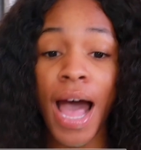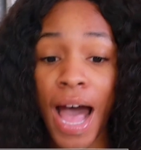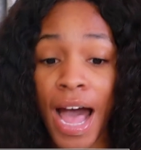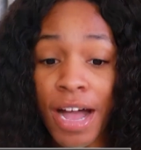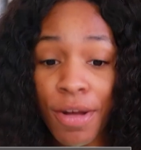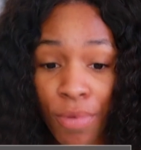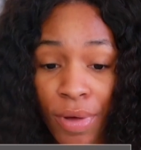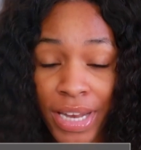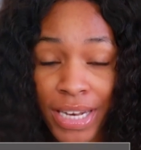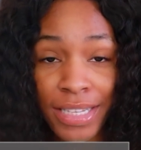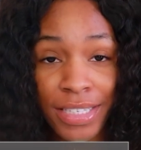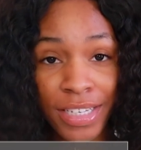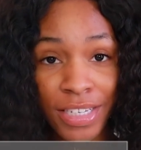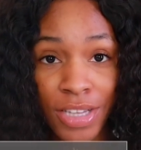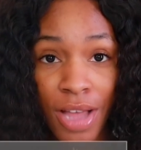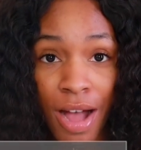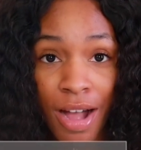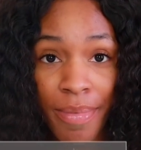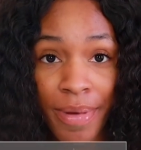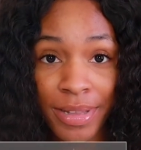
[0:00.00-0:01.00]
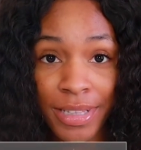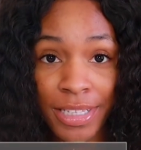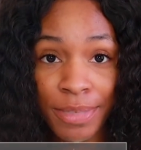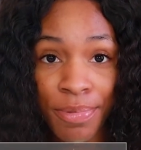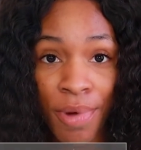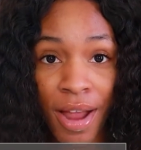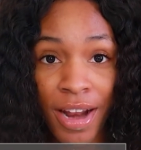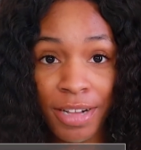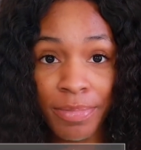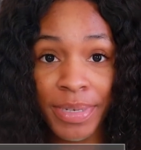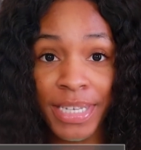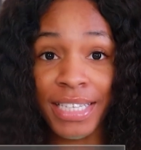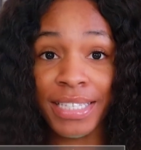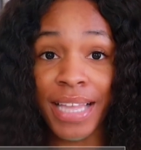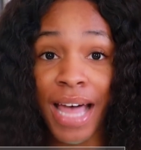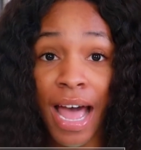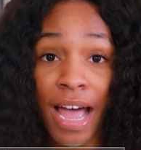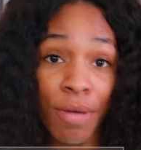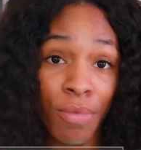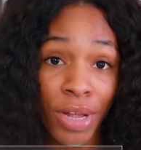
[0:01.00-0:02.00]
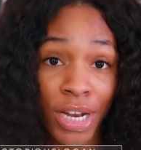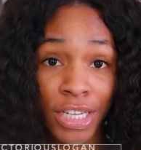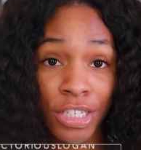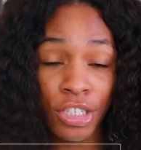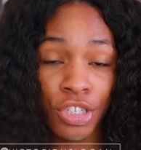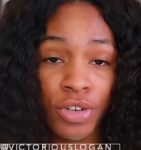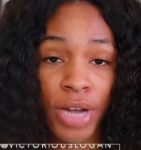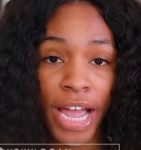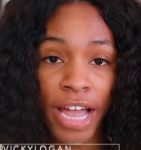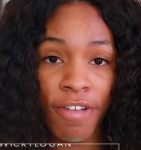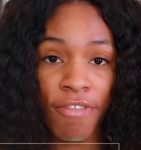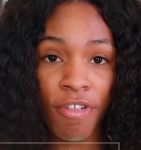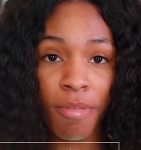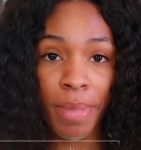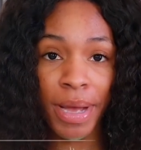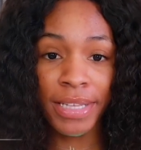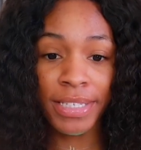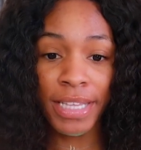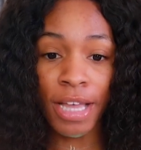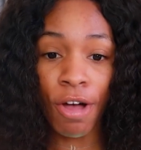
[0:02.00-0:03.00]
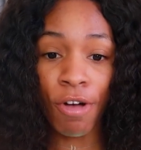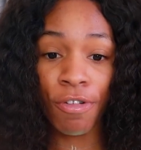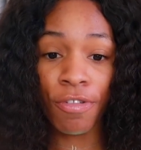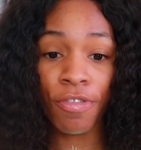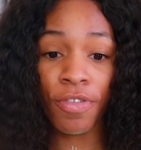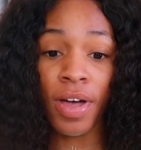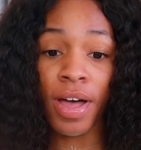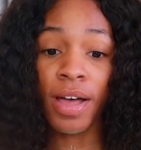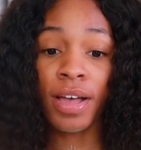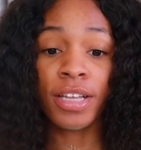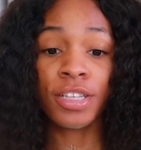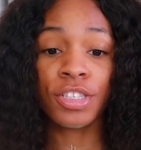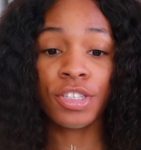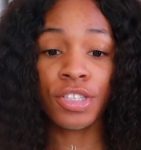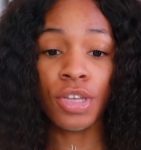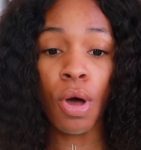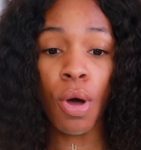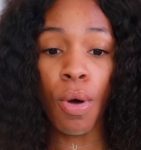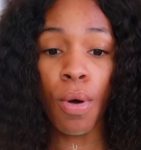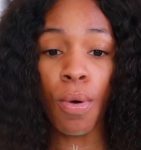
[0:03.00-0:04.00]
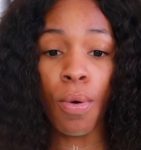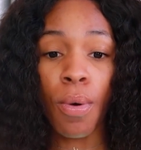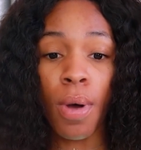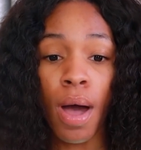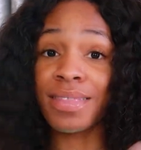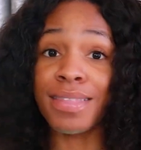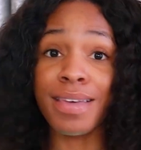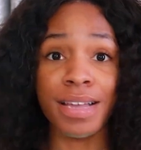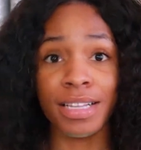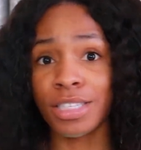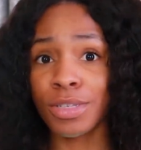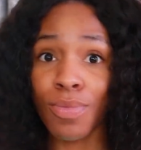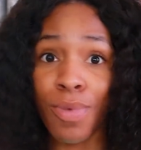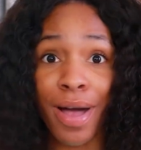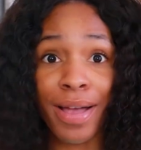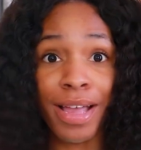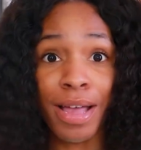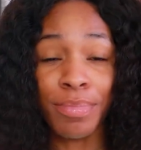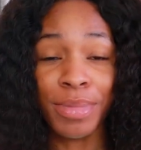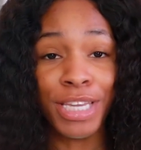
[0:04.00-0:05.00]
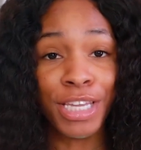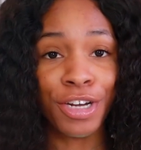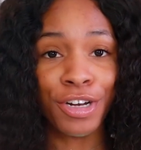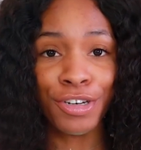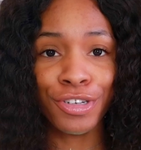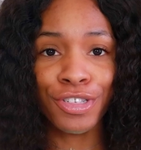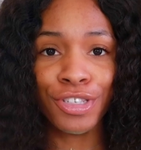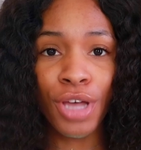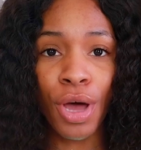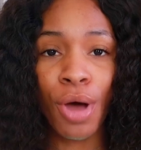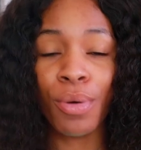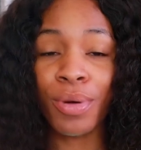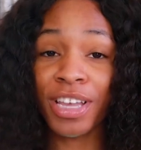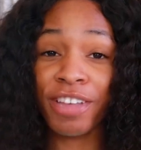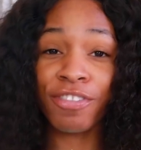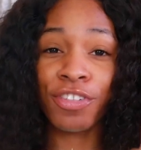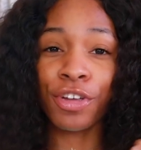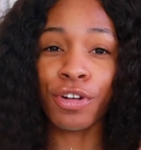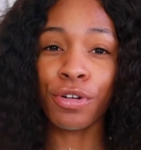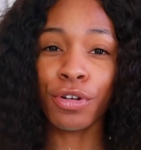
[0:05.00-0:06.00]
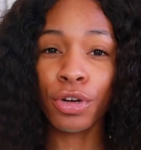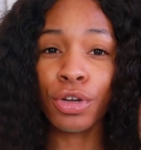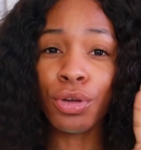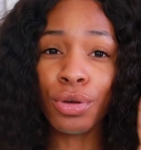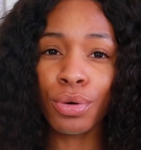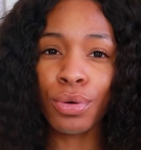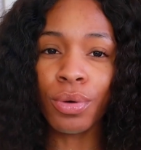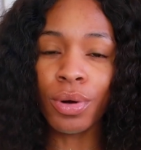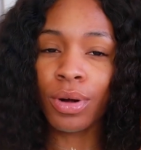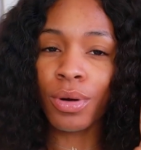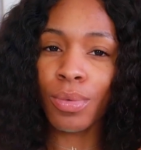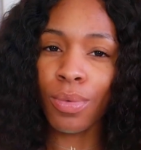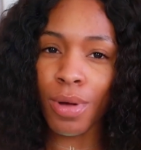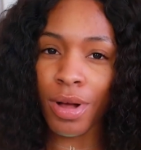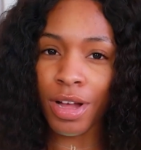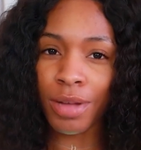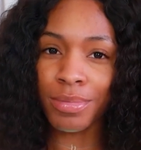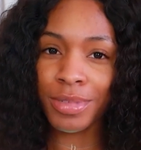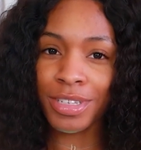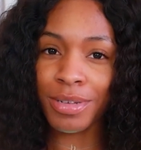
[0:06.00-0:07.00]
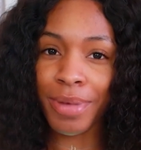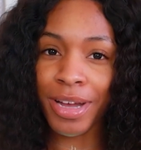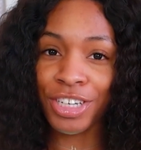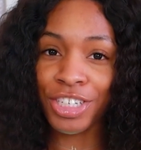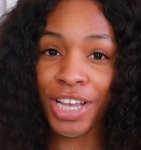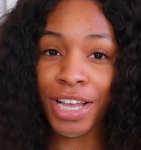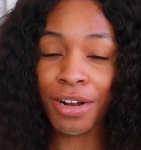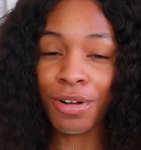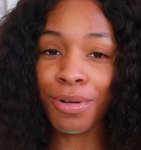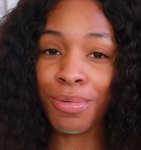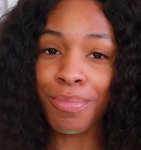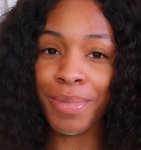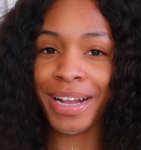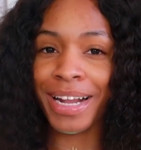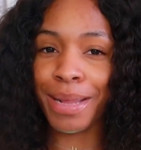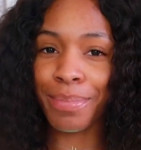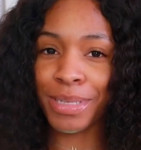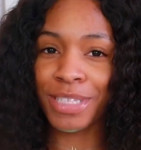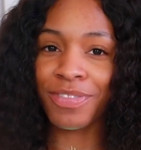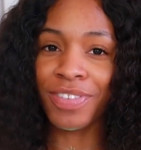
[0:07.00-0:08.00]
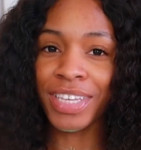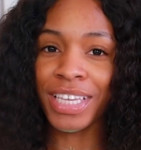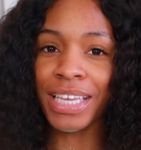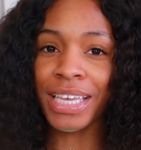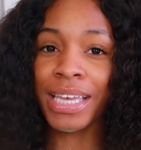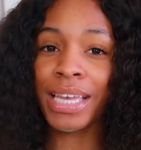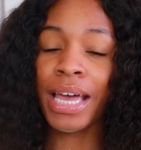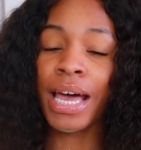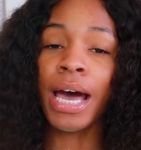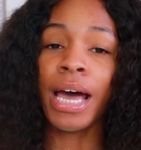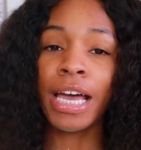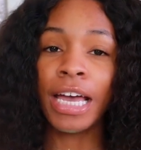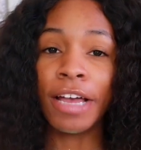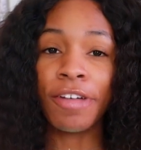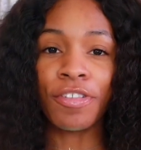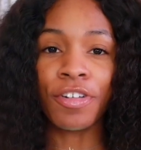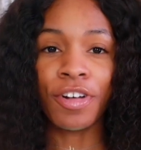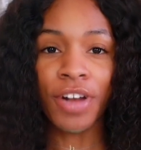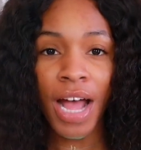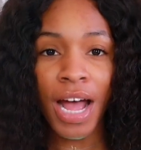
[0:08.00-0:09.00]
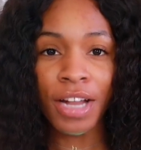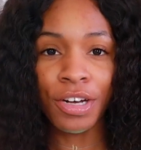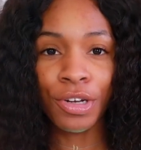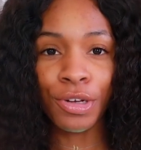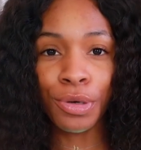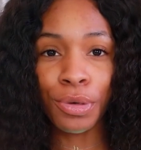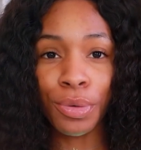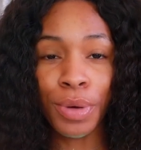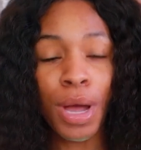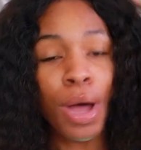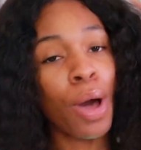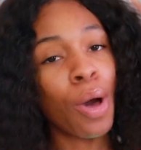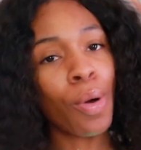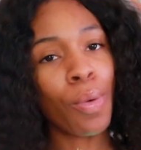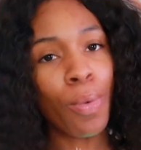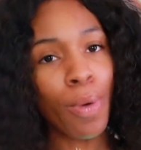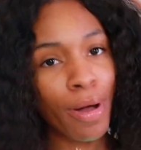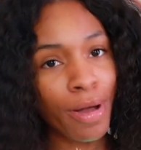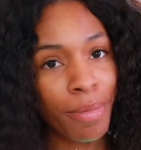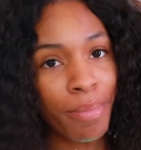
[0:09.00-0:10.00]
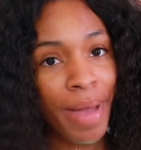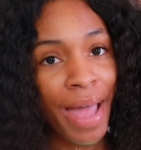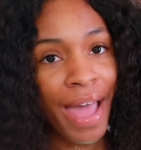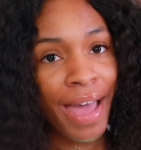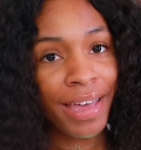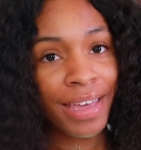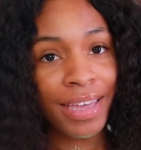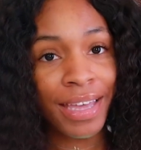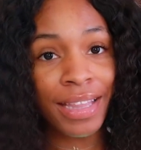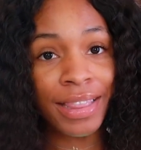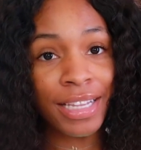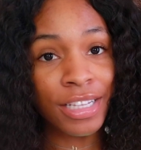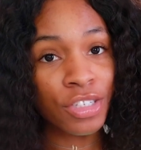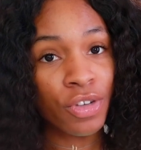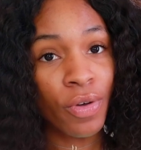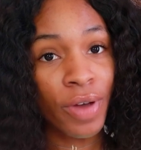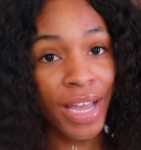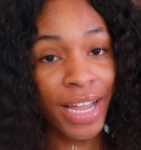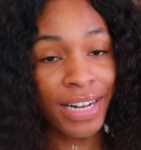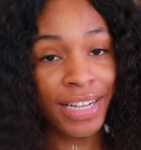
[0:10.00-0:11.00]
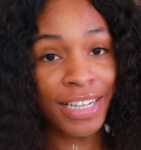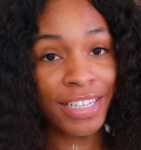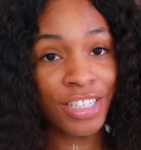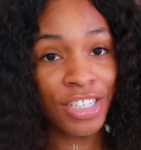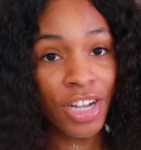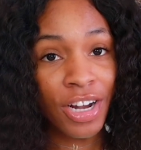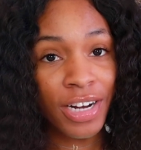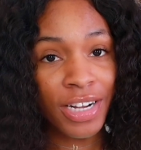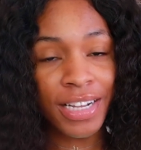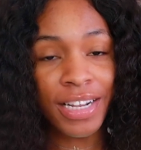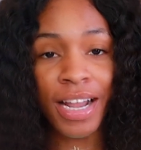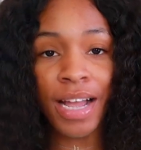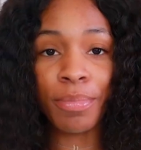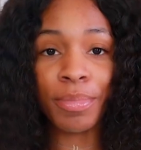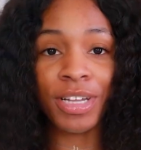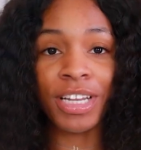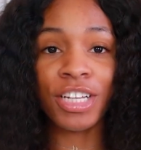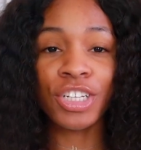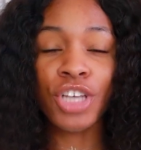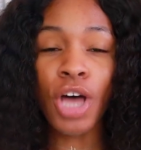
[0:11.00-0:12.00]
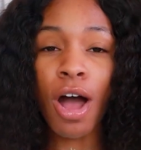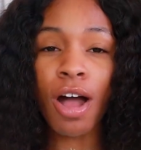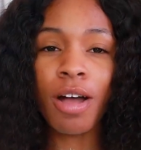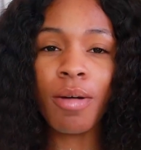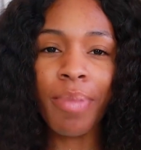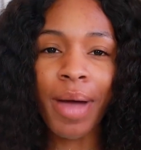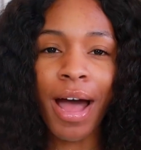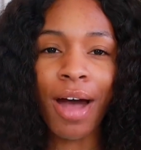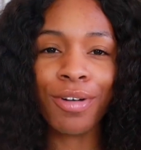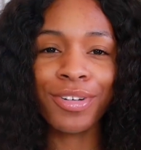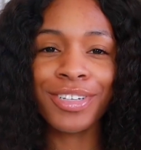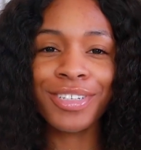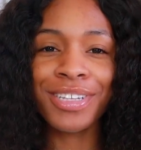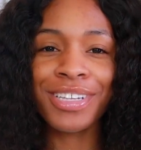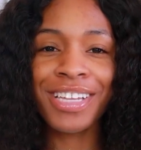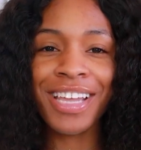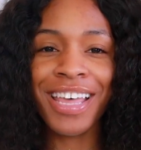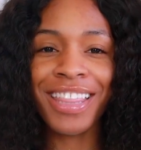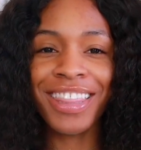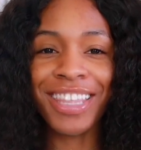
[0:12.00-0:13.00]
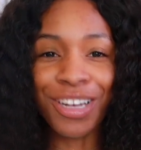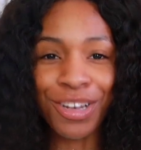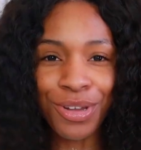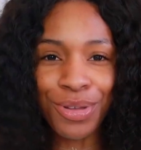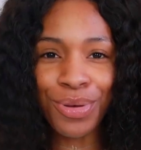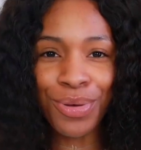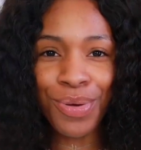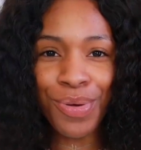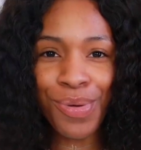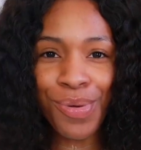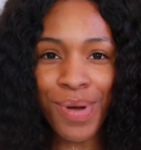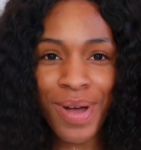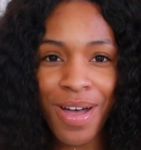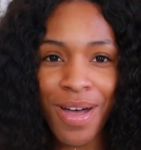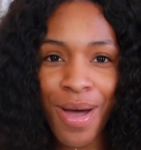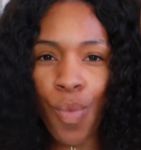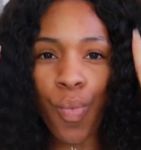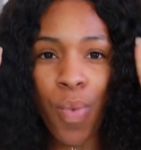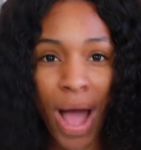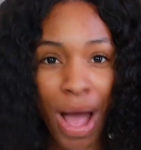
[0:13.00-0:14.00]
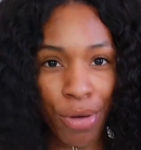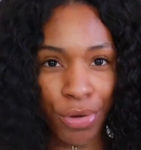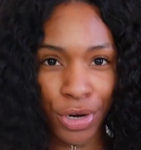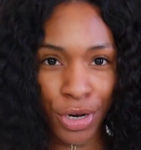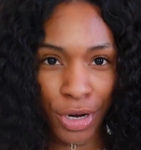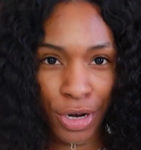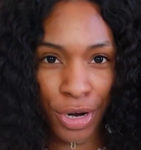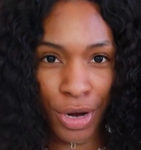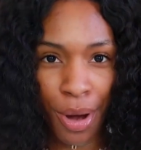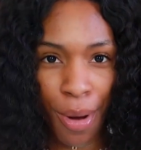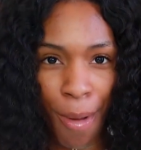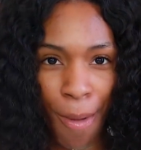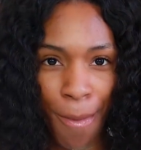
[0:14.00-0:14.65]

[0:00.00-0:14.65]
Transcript: I wanted to talk about this product because I wanted to try it for myself. So that's why I'm here. So if you're new, welcome to my channel. My name is Vicky. If you're not new, welcome back. Let's go ahead and get started. I'm gonna talk about the new Wowder